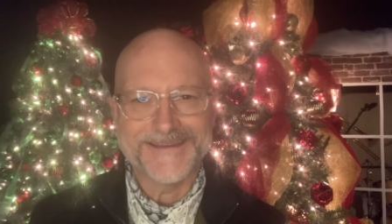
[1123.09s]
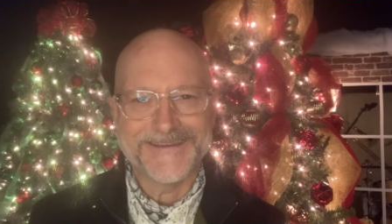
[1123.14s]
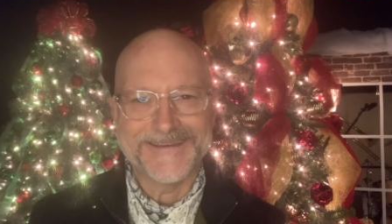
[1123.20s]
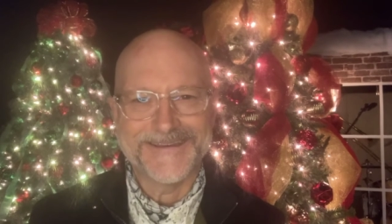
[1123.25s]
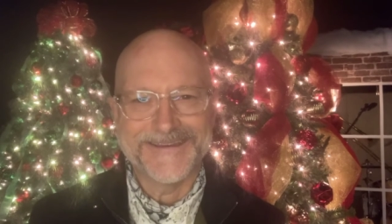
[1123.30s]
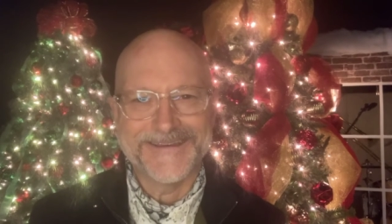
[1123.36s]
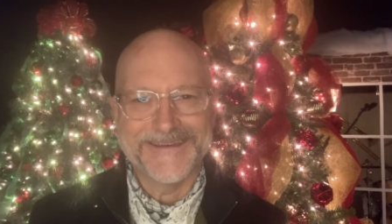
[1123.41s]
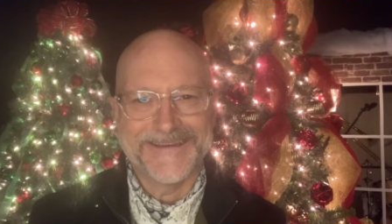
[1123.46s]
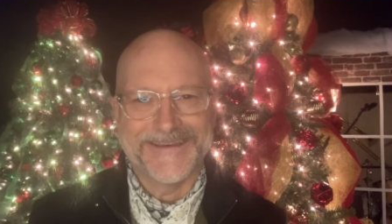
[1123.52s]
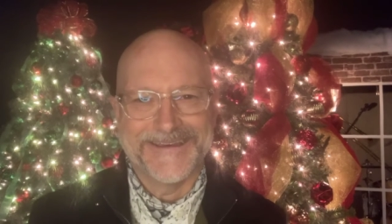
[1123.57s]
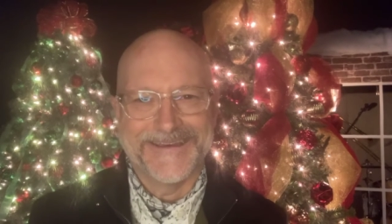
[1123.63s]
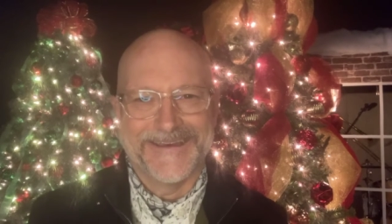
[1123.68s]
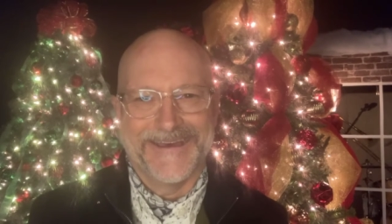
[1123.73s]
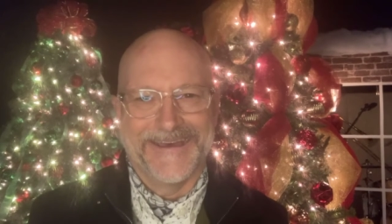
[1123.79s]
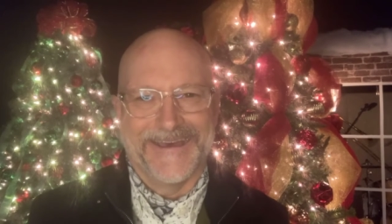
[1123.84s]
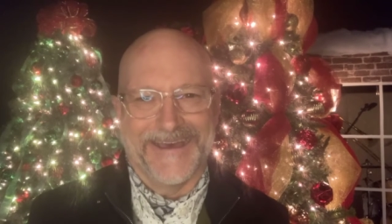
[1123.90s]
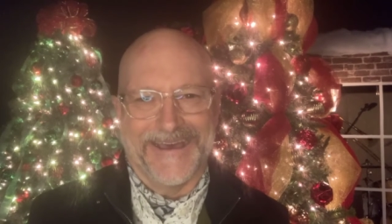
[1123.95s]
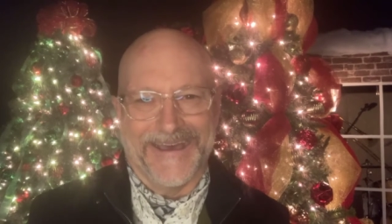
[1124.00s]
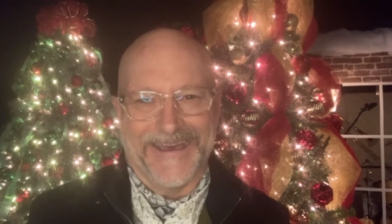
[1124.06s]

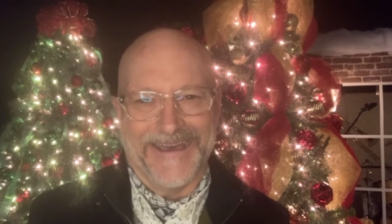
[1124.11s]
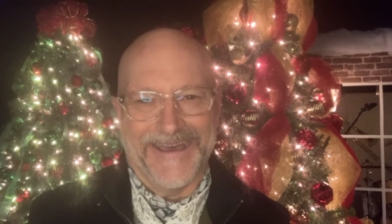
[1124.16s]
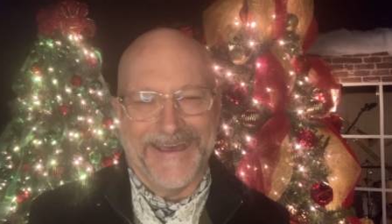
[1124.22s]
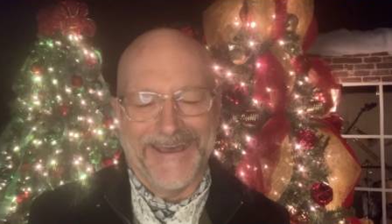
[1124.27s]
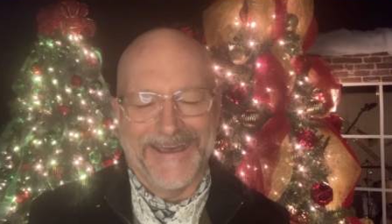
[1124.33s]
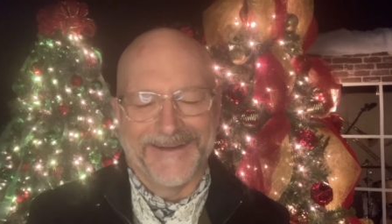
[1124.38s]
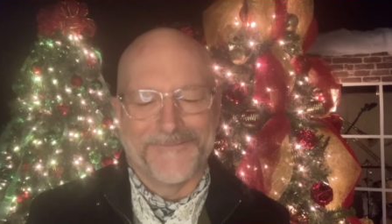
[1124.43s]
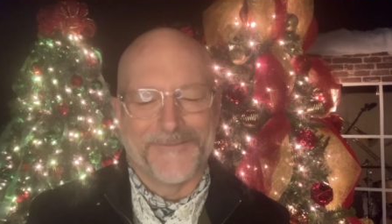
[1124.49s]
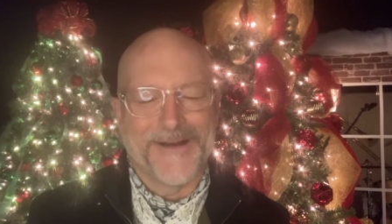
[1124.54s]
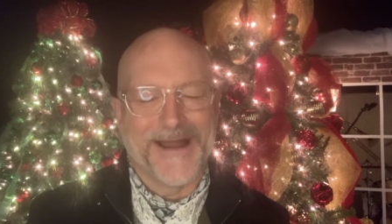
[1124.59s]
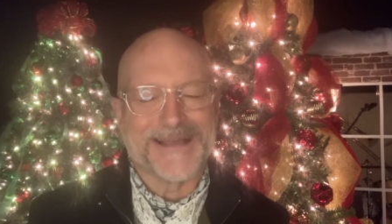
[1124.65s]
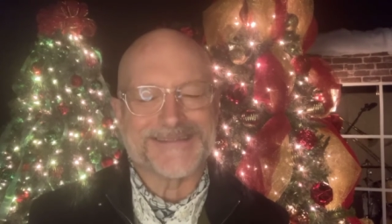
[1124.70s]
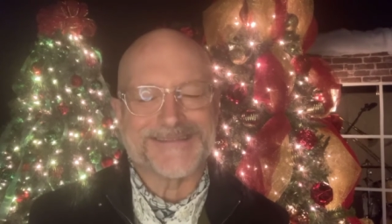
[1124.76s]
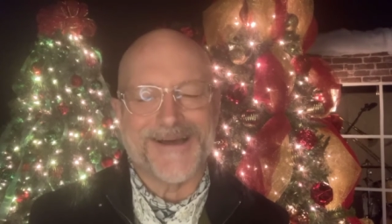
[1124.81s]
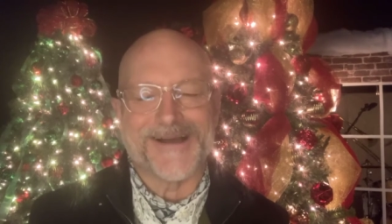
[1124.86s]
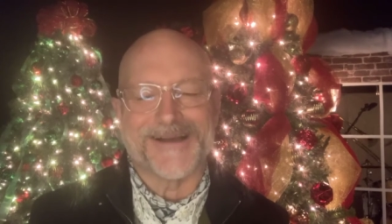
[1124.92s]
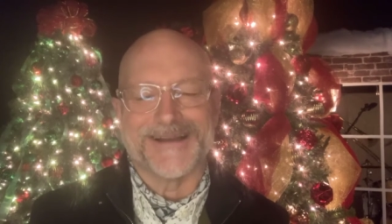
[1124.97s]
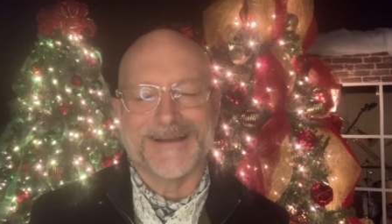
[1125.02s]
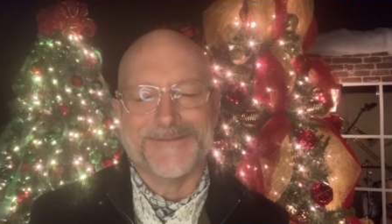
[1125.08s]
We're not
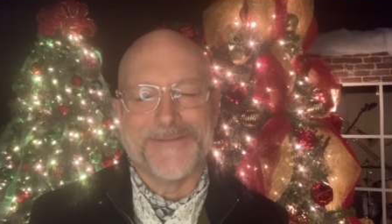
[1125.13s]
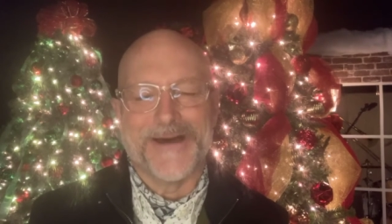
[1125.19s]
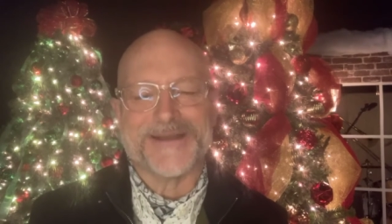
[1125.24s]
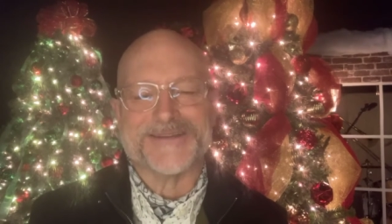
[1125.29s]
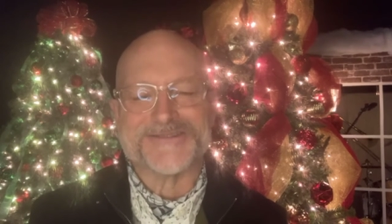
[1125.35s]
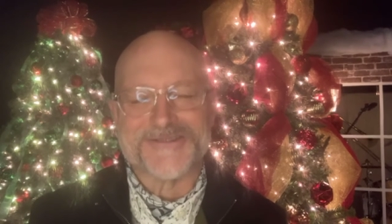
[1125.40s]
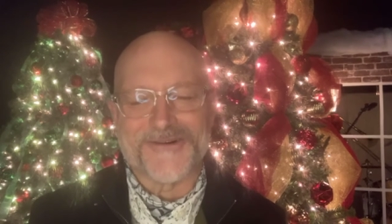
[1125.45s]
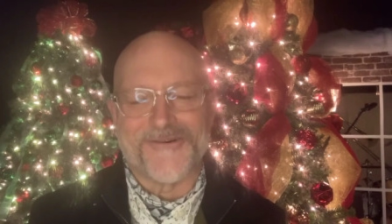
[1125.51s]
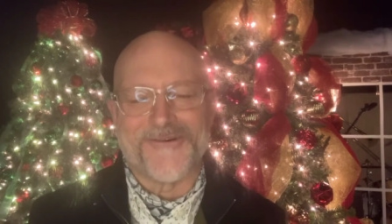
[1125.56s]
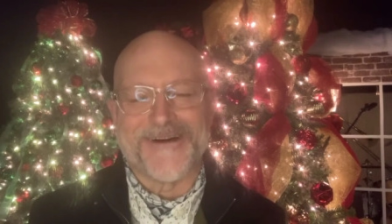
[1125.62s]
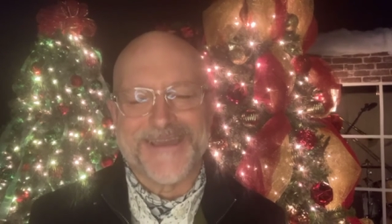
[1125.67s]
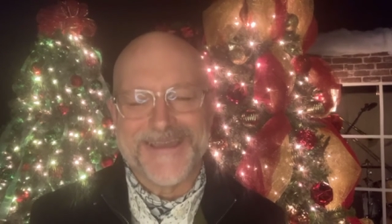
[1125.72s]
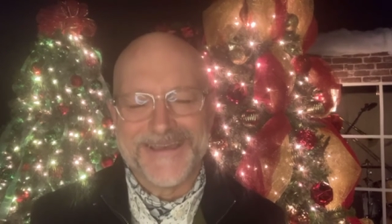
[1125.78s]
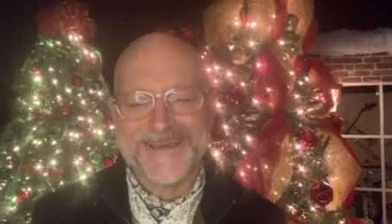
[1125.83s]
talking about joy.